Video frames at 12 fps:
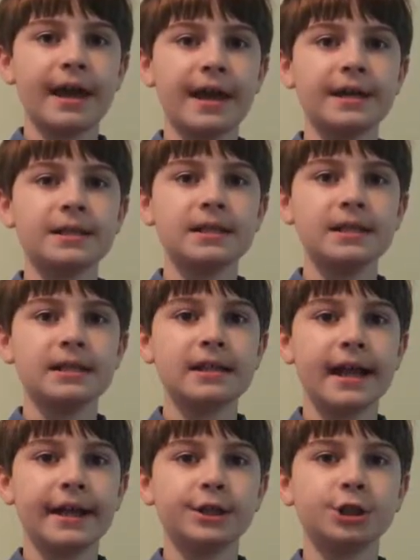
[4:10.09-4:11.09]

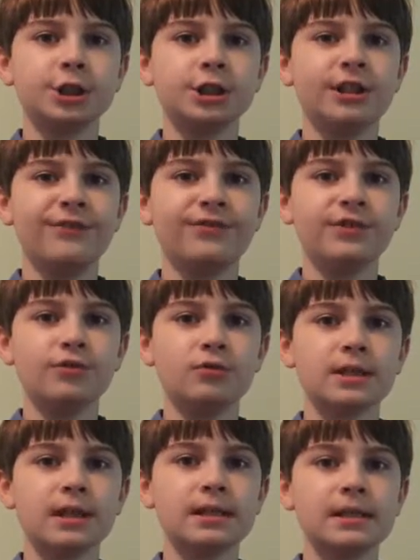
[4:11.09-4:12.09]
ACH
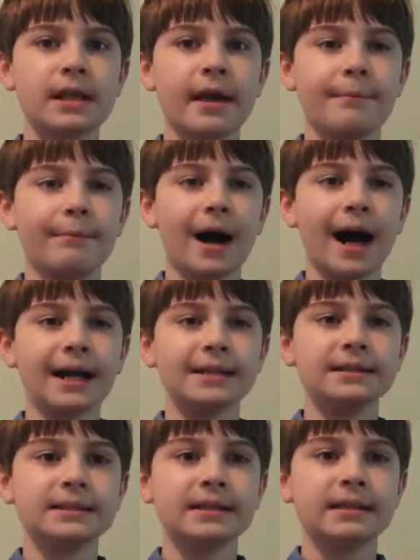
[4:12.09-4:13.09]
diffuses and
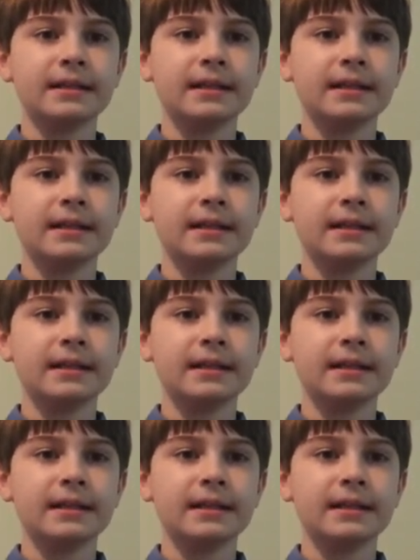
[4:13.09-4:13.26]
binds